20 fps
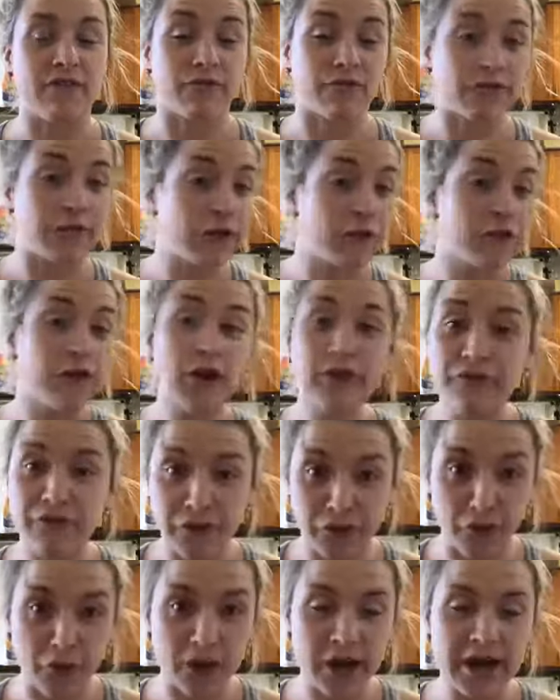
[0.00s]
They're great for
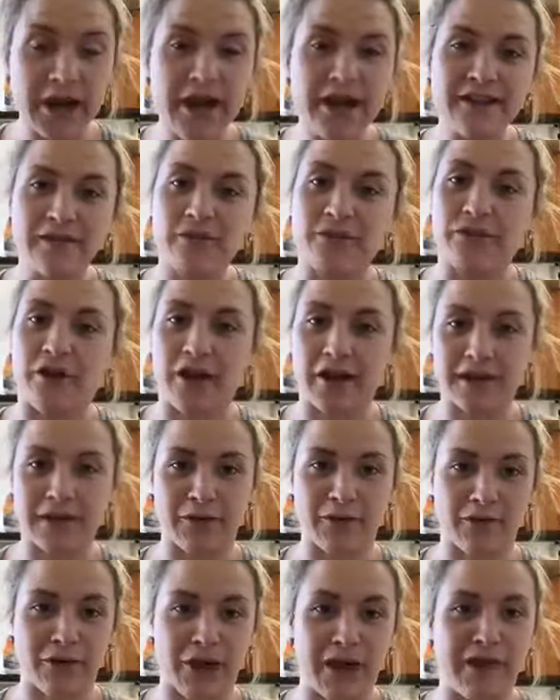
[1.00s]
your workouts, but they're
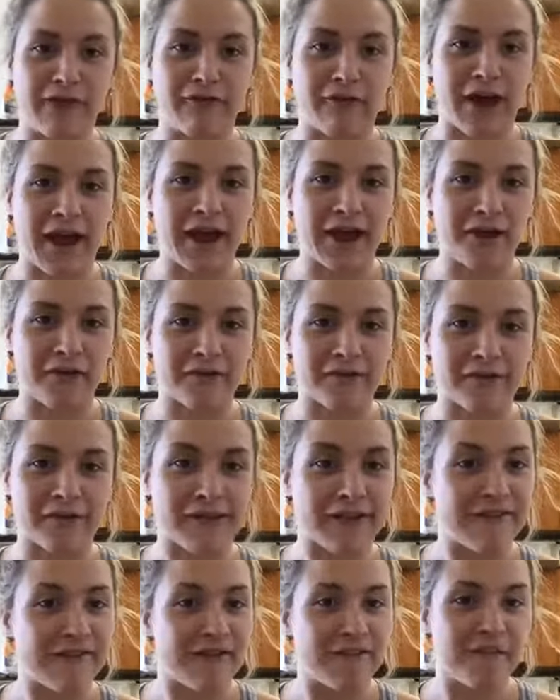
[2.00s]
also great for hangovers,
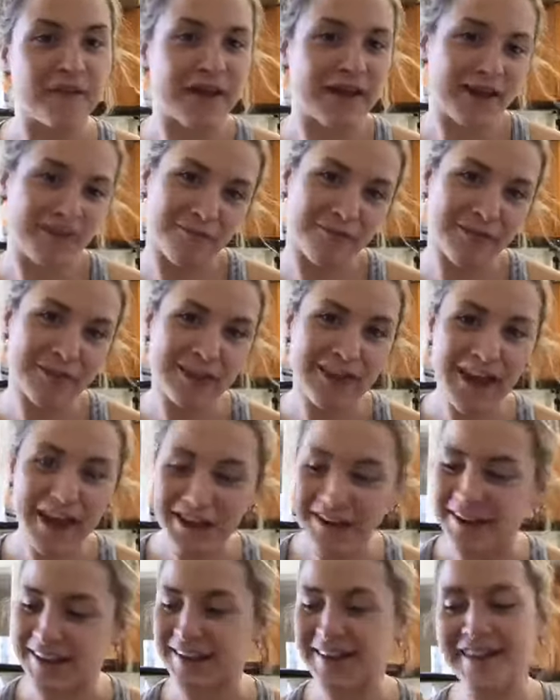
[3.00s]
if I'm being completely
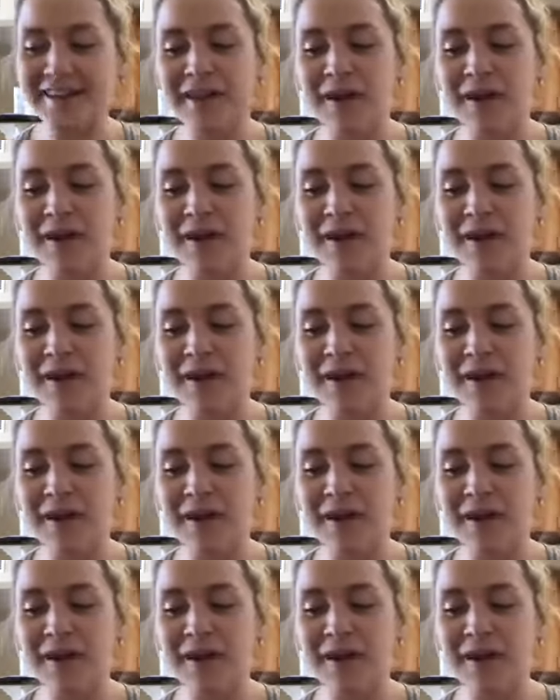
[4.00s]
honest.